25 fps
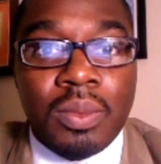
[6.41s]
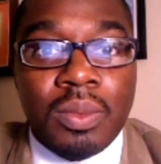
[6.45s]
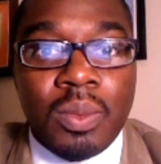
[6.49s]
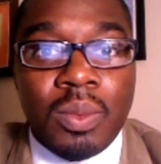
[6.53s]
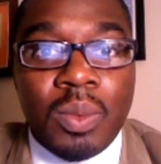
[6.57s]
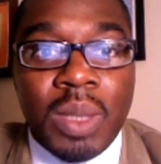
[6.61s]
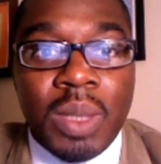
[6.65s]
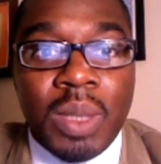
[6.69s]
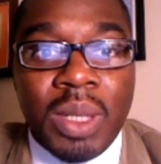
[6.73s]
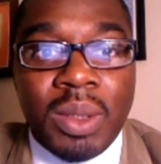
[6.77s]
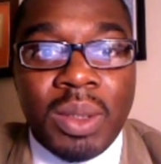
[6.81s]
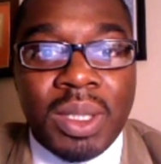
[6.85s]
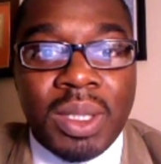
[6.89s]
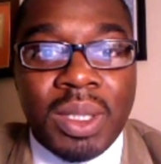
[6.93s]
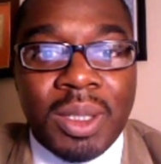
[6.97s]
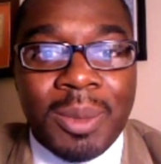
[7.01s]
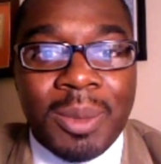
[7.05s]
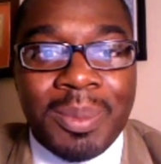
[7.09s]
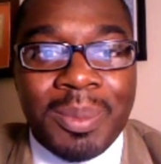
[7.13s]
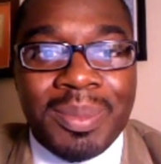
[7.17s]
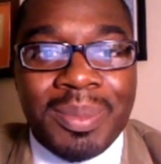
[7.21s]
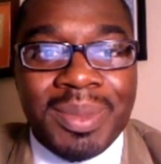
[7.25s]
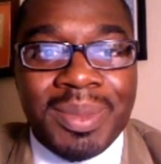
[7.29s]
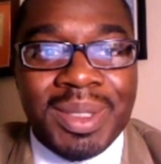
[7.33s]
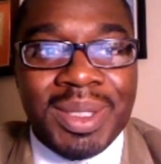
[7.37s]
Welcome
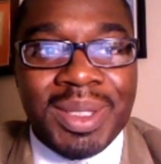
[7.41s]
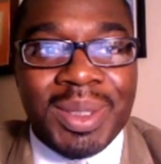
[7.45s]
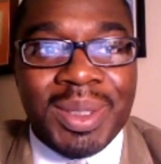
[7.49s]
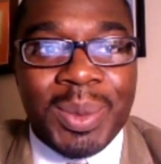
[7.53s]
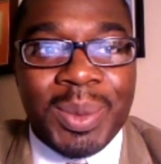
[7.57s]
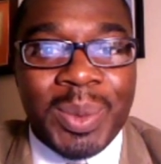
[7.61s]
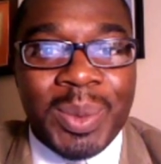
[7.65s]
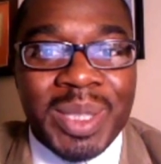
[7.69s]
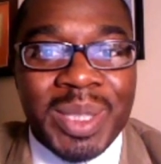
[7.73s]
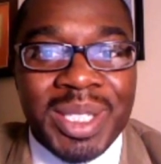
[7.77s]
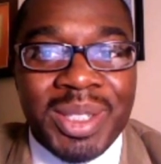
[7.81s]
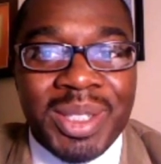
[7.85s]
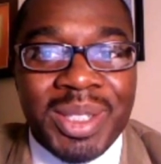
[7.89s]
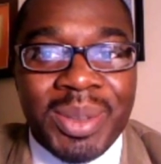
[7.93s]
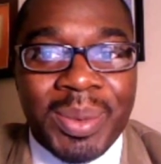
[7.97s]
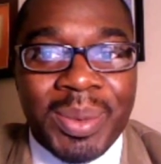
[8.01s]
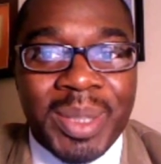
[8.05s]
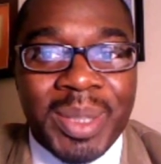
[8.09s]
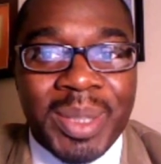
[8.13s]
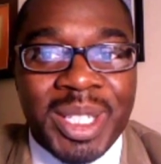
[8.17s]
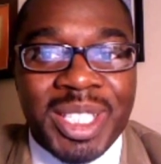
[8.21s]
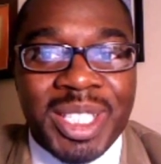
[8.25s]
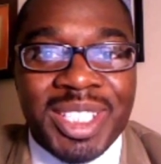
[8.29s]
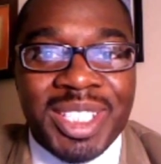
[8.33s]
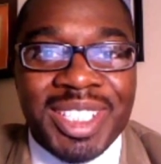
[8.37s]
to week
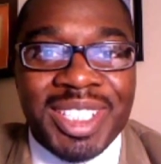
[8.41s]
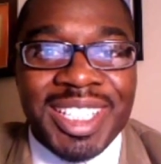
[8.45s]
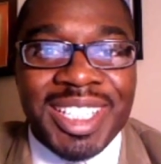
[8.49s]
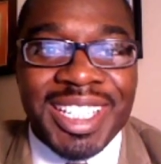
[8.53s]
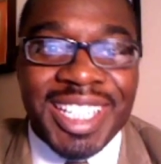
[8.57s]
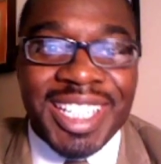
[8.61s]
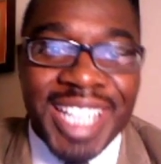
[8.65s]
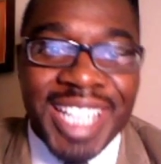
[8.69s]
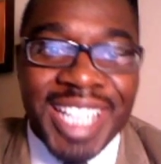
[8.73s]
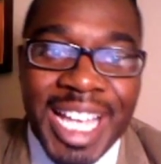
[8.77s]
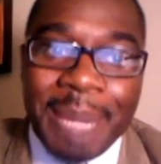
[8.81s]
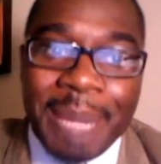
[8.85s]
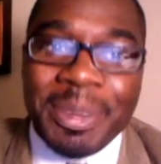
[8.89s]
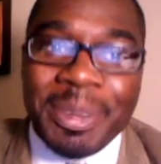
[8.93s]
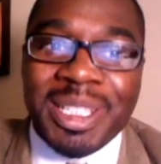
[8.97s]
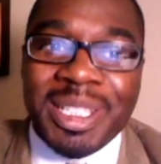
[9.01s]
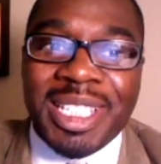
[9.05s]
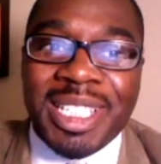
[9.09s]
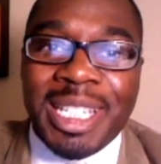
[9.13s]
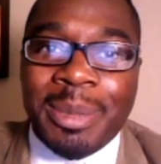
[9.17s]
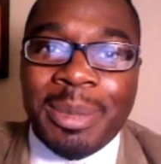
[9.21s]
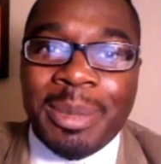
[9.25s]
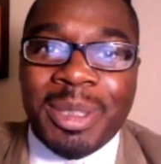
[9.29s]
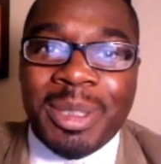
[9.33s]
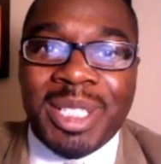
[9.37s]
3 and a happy
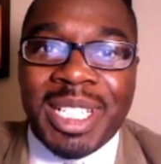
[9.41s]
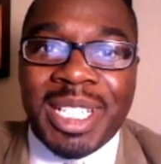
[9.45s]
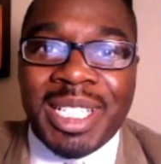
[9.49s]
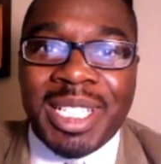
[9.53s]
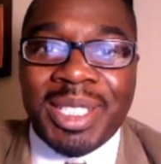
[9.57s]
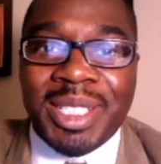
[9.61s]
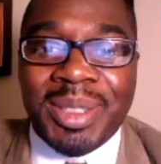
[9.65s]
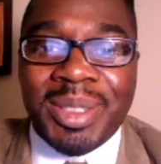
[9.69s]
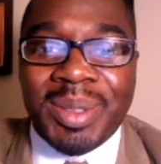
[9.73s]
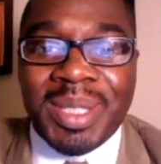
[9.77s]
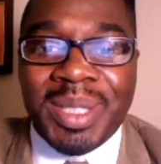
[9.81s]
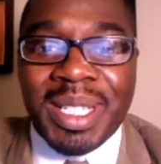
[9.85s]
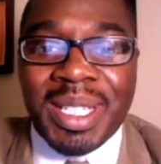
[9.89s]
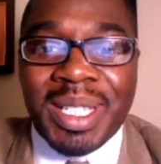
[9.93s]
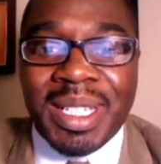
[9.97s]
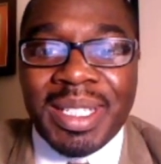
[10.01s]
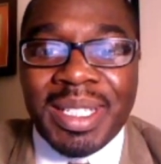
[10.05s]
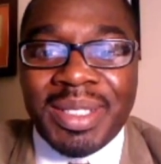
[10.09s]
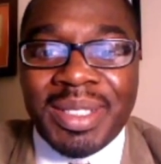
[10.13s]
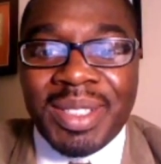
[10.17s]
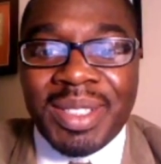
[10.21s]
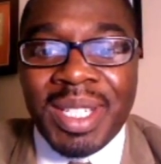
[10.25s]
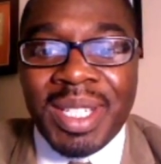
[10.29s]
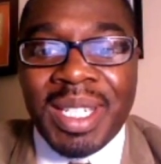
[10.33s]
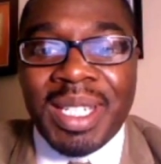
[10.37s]
Labor Day to you
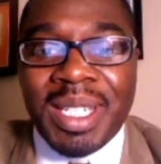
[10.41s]
guys.